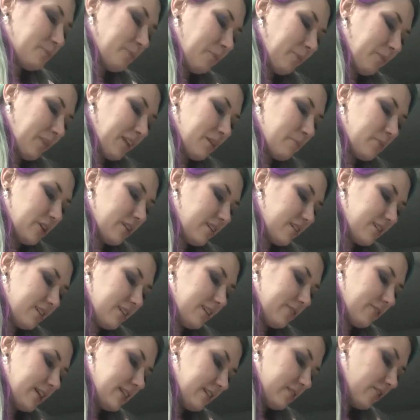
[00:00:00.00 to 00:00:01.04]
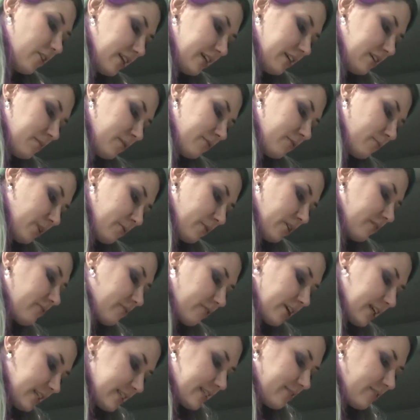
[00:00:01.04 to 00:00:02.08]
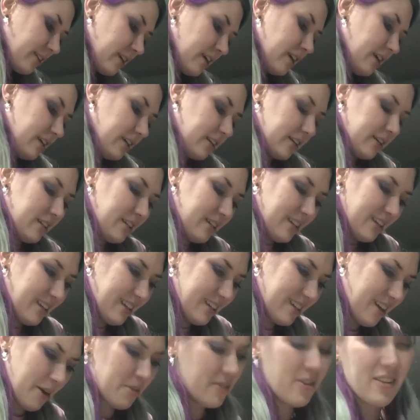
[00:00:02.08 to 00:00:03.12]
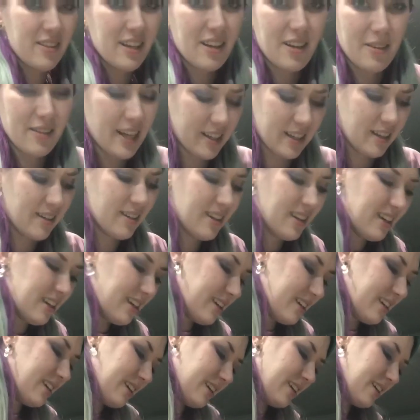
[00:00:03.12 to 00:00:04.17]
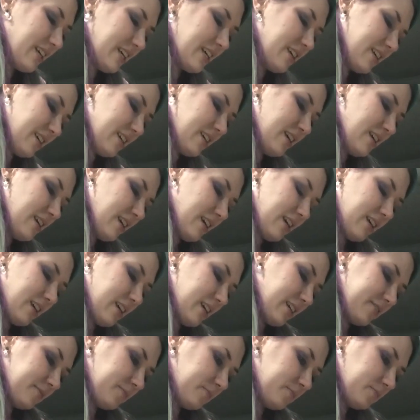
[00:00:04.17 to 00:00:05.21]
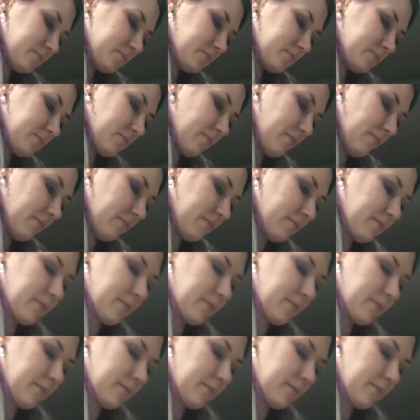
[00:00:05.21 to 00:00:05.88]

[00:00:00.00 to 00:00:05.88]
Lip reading: hence this YouTube channel even. To me, it's a two-way street, and both you and your followers can help nurture each